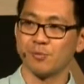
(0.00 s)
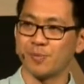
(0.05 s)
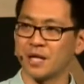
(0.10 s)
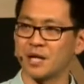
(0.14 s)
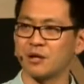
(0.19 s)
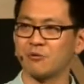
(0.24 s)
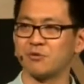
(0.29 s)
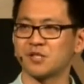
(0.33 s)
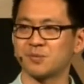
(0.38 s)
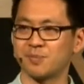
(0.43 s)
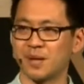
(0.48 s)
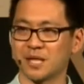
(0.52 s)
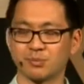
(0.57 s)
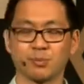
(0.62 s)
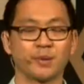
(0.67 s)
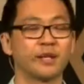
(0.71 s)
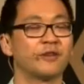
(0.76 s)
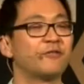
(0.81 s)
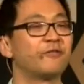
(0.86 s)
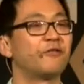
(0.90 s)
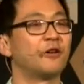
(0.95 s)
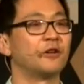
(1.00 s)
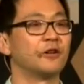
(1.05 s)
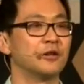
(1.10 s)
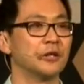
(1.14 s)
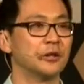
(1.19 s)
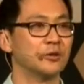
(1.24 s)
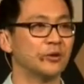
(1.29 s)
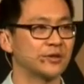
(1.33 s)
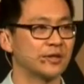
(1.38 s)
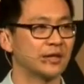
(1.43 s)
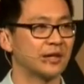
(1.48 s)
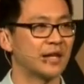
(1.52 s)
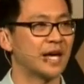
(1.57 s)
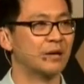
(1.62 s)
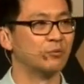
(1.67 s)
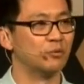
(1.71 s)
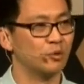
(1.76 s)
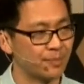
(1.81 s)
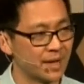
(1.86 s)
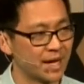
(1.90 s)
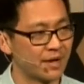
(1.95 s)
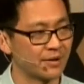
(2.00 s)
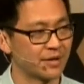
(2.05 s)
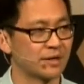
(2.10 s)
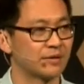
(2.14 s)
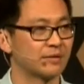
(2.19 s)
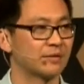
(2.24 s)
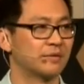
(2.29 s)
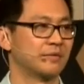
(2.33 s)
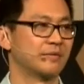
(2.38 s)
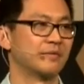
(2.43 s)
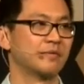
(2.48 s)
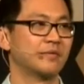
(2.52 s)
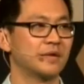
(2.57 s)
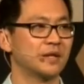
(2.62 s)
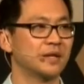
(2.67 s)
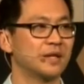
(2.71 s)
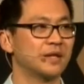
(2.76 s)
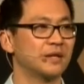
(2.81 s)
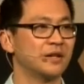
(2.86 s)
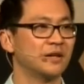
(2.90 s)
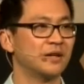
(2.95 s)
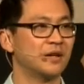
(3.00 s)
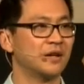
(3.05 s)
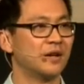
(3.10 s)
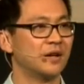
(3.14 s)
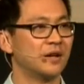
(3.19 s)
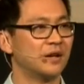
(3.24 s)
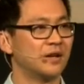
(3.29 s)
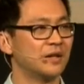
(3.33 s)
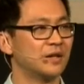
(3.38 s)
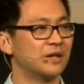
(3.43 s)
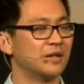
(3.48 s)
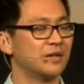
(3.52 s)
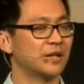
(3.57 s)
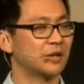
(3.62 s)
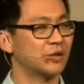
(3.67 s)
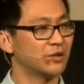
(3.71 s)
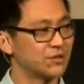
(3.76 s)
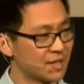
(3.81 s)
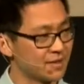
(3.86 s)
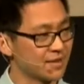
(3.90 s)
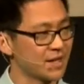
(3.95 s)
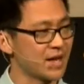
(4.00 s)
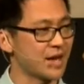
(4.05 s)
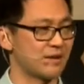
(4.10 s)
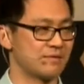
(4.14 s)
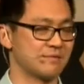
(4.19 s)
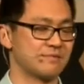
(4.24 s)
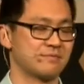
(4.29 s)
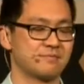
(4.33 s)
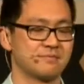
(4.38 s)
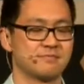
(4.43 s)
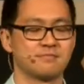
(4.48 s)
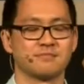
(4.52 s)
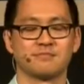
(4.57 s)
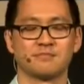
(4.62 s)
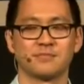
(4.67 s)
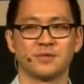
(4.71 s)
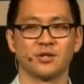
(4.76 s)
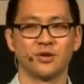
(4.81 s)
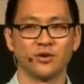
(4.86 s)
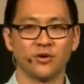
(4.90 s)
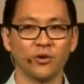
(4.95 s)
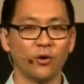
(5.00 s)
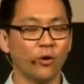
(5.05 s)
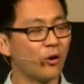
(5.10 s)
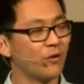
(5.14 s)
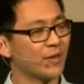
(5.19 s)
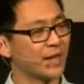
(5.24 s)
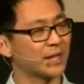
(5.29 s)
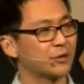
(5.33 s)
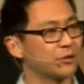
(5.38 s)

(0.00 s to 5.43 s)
better respect, we better follow the laws of the land, we'll bow down. Could have done that. Or they